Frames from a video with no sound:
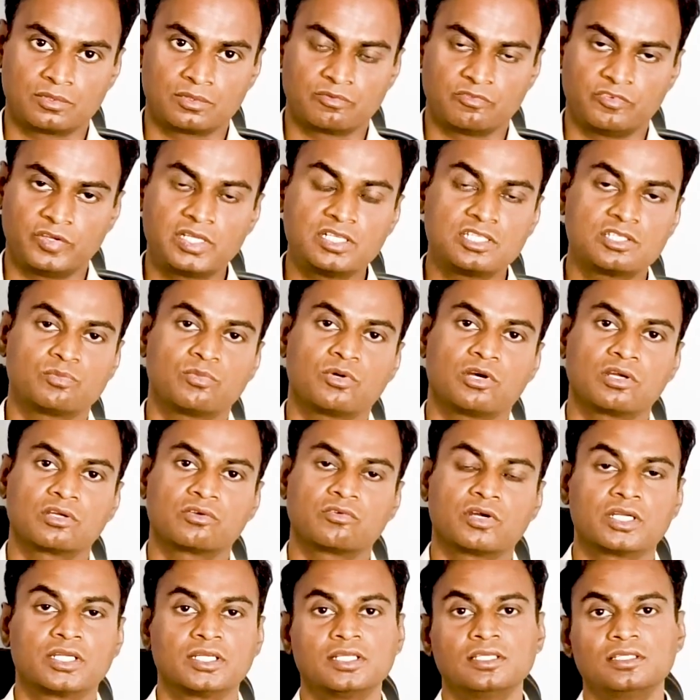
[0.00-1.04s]
very small
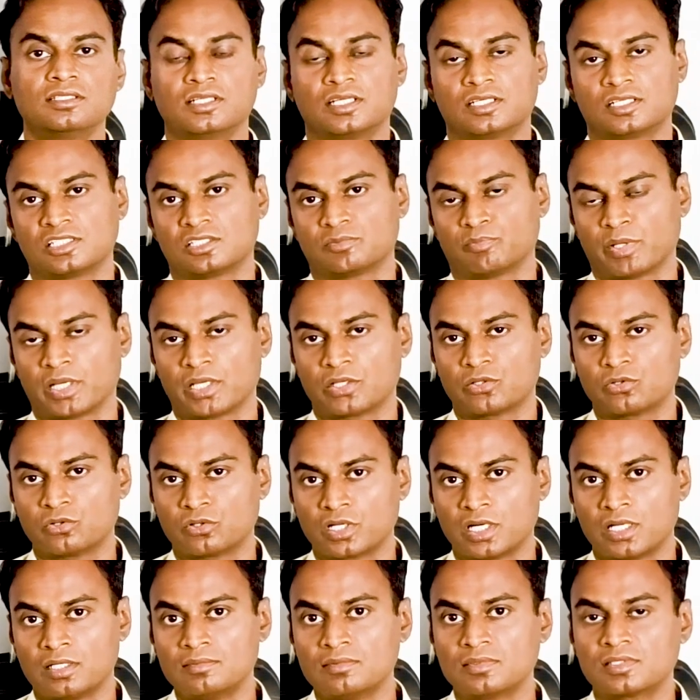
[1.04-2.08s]
quantity, that is
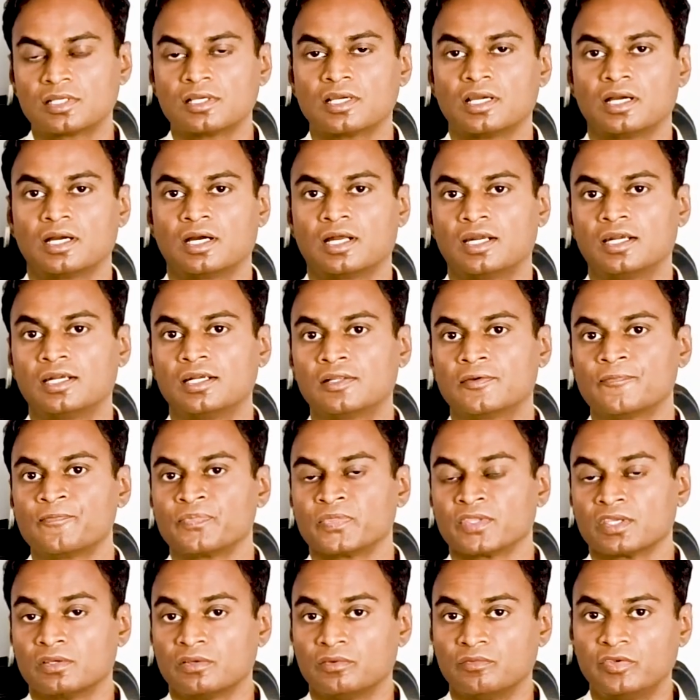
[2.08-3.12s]
picograms, and
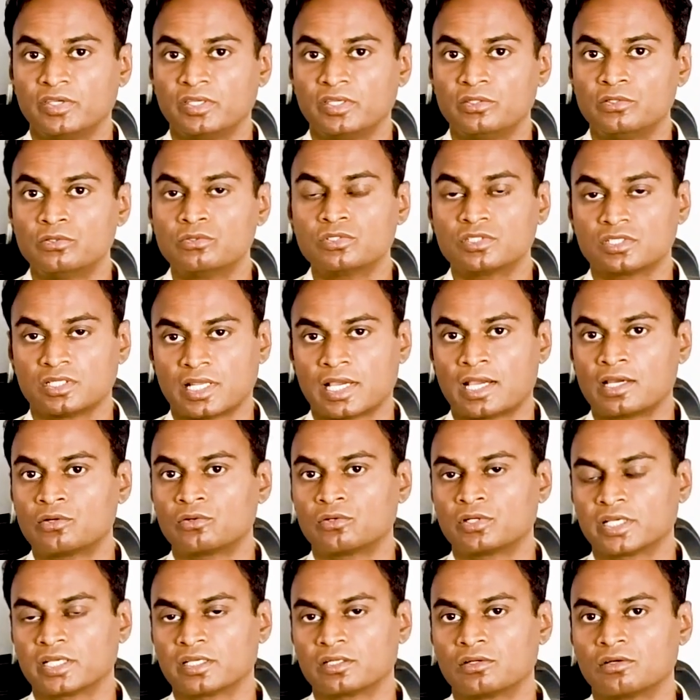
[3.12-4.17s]
we use
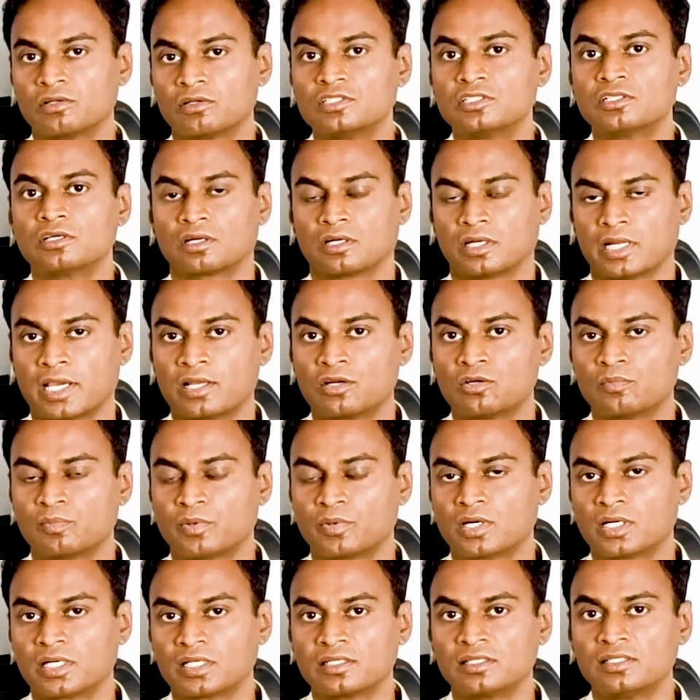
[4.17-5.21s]
nanotechnology or
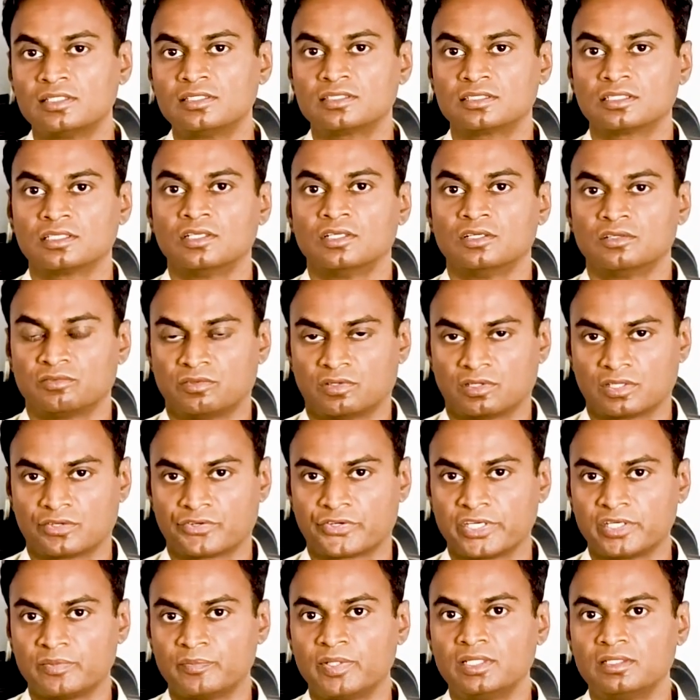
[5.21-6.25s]
nanoparticles for
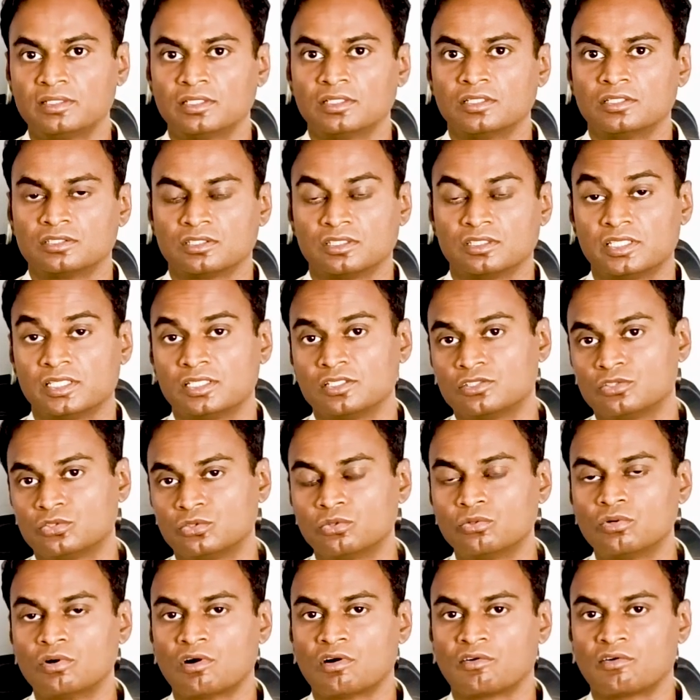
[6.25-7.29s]
treatment. There is
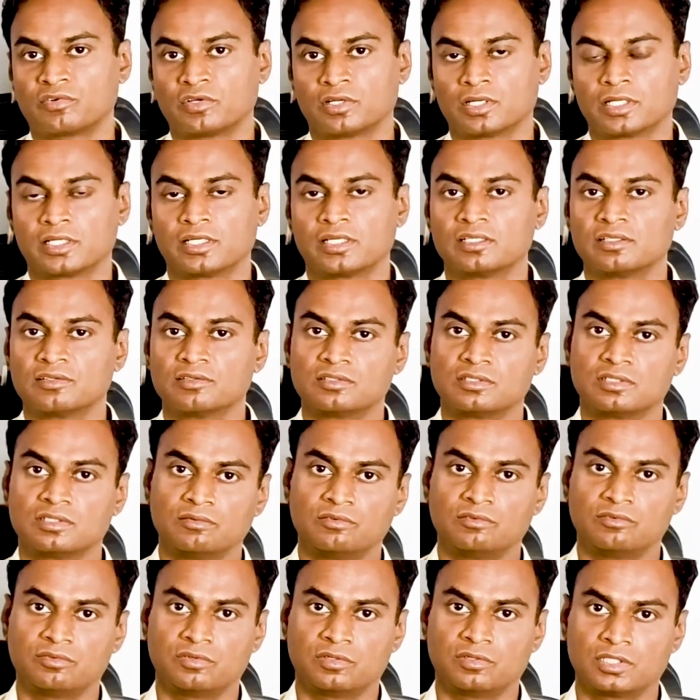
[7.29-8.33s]
no off targeting.
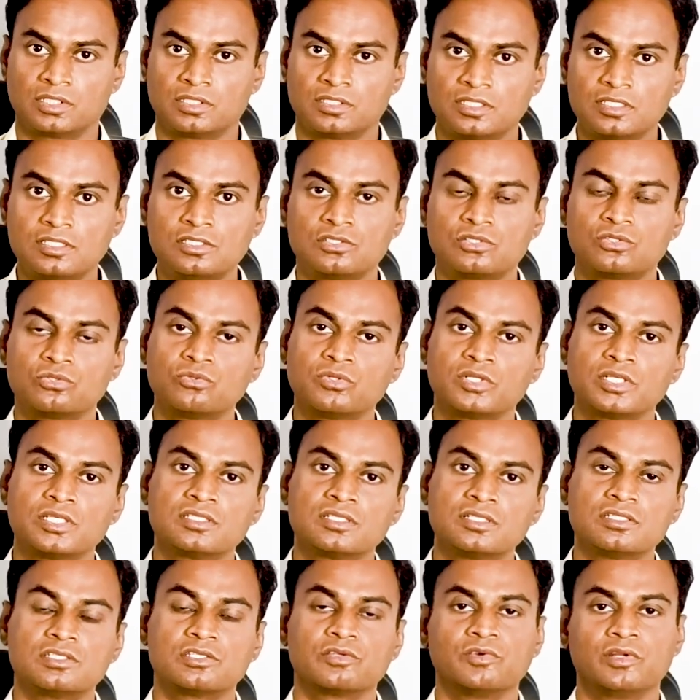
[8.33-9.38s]
For these two
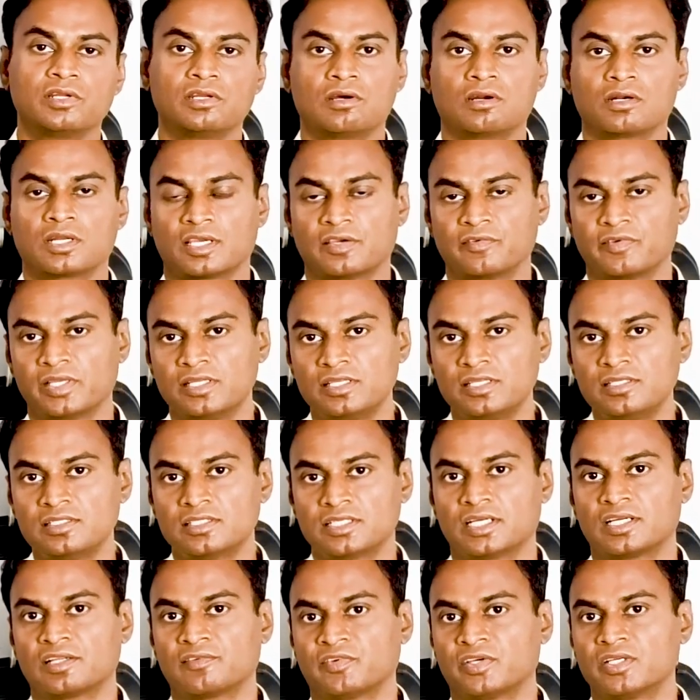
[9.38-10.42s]
reasons, you will not have any
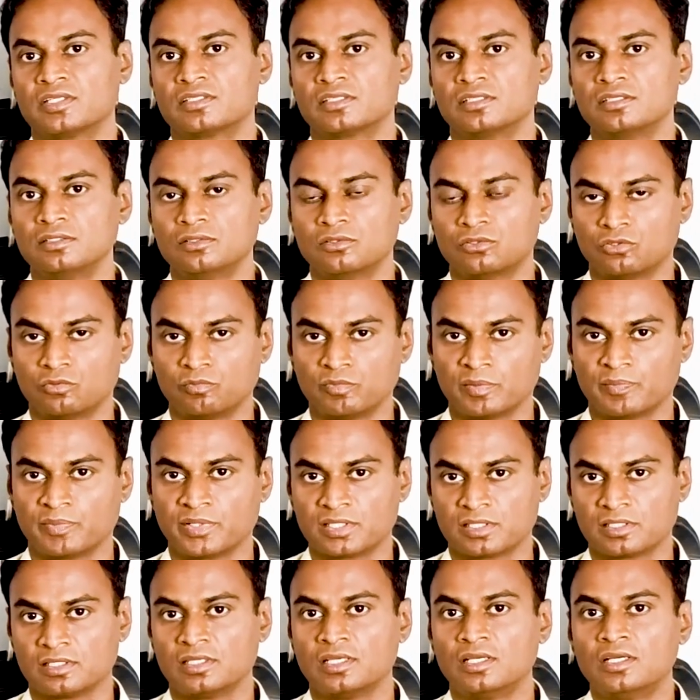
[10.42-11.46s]
side effects in
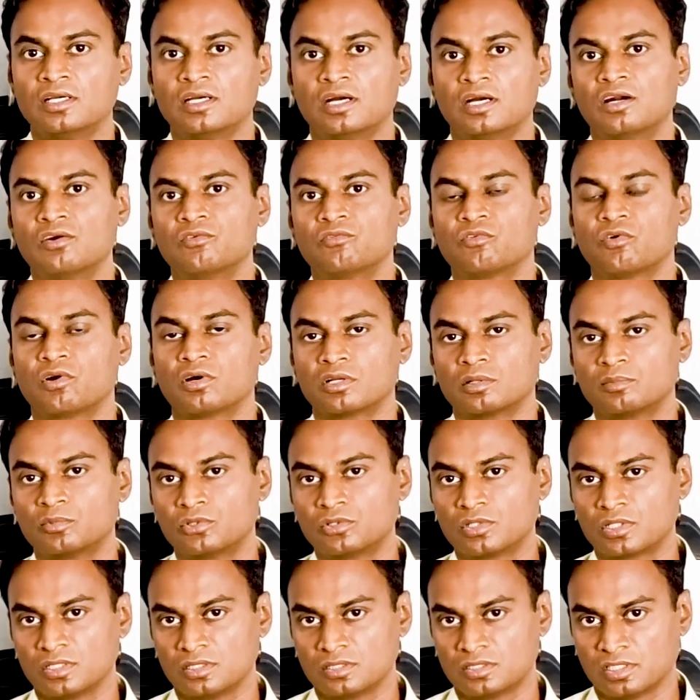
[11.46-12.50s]
homeopathy. And what
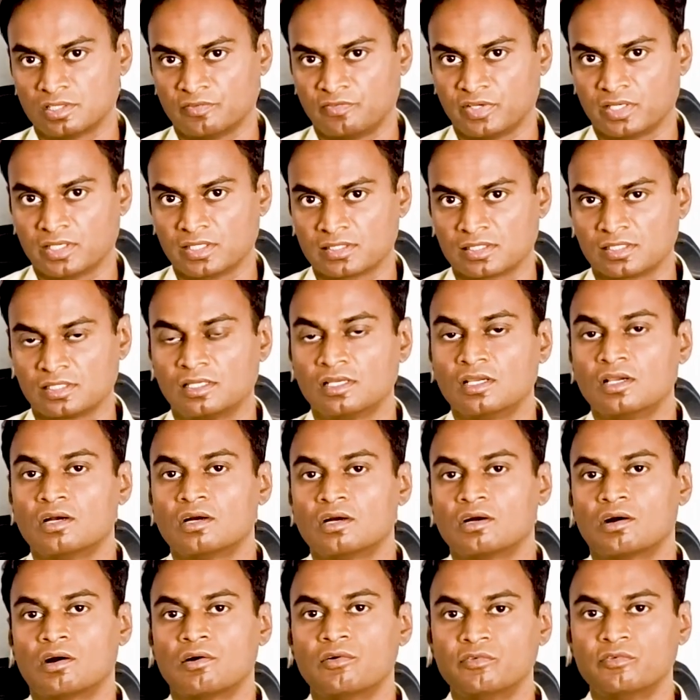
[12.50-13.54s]
about its efficacy?
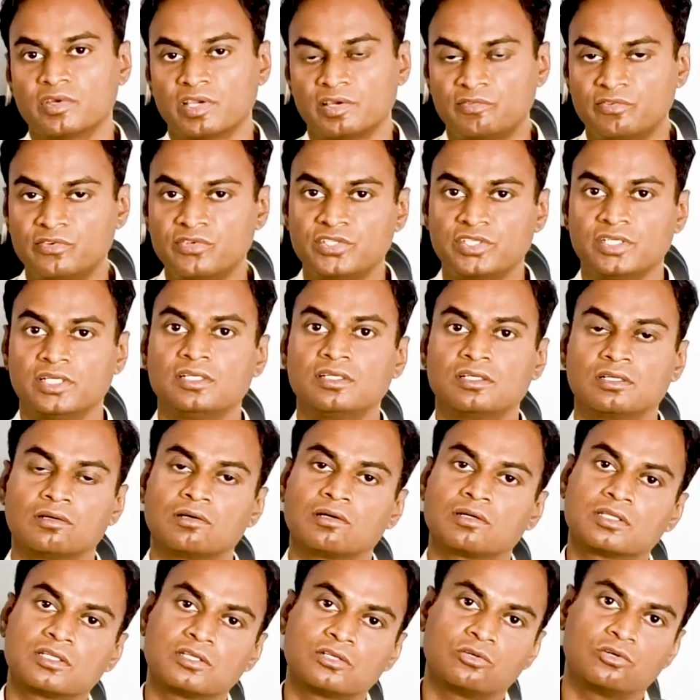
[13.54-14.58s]
How efficient
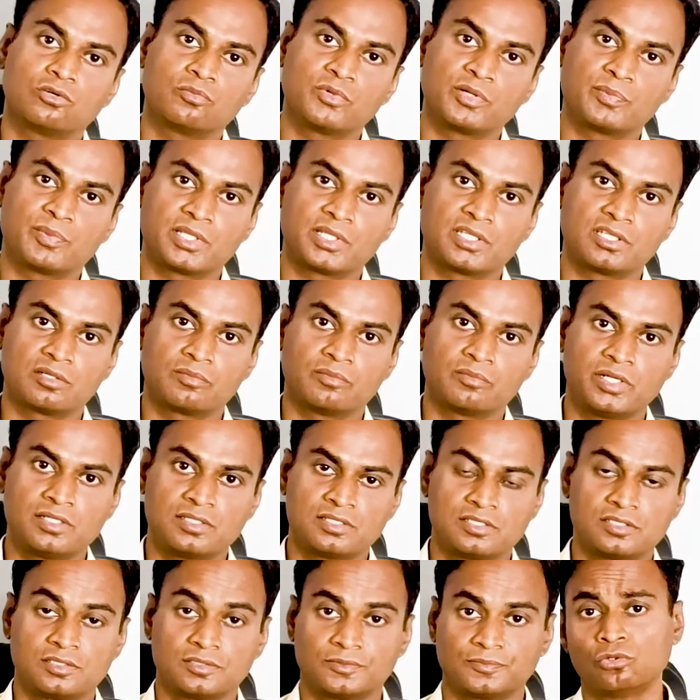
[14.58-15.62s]
are the homeopathic
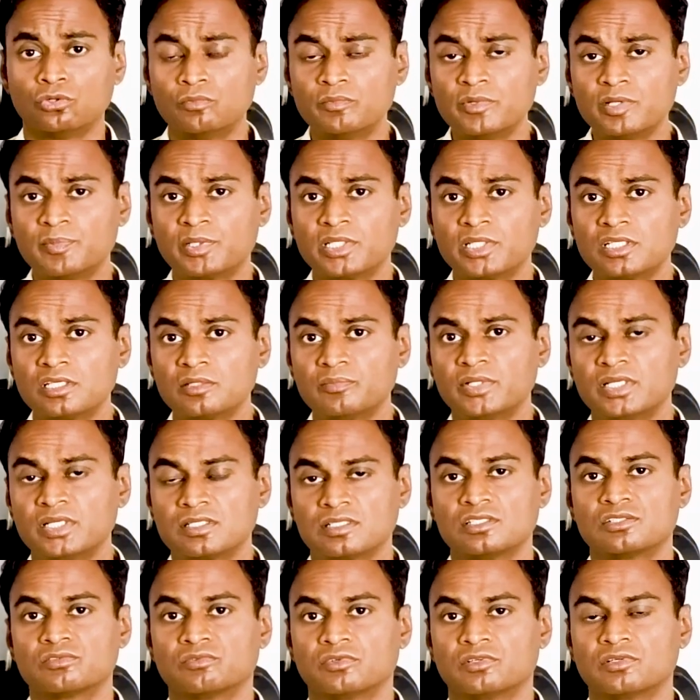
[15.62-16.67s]
medicines? Homeopathic
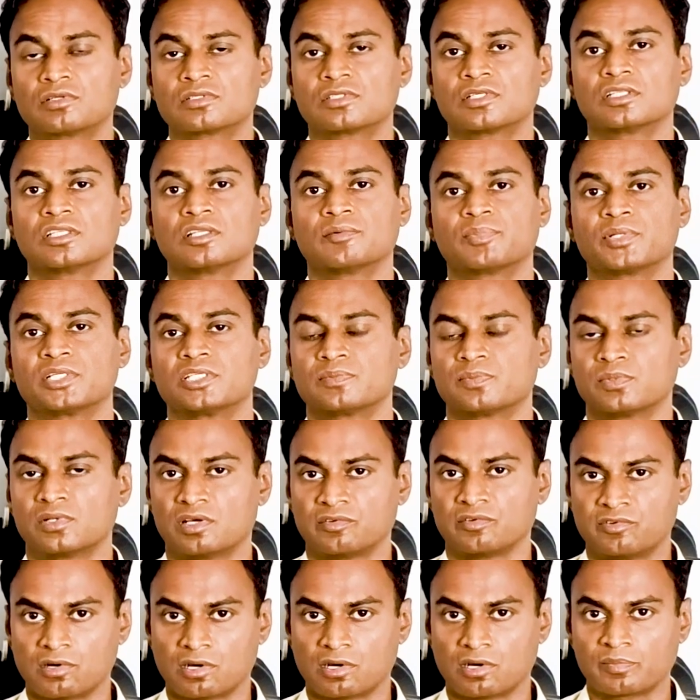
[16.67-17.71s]
medicines works on the principle
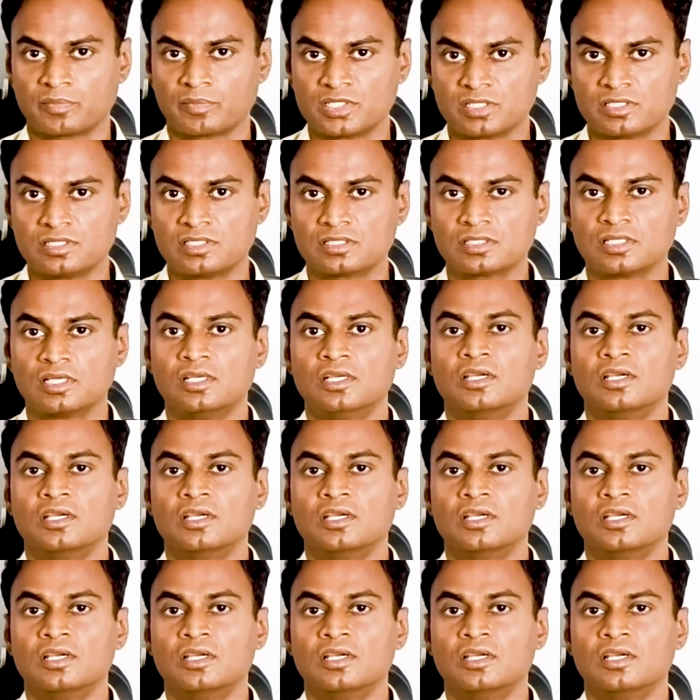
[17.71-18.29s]
of hormesis.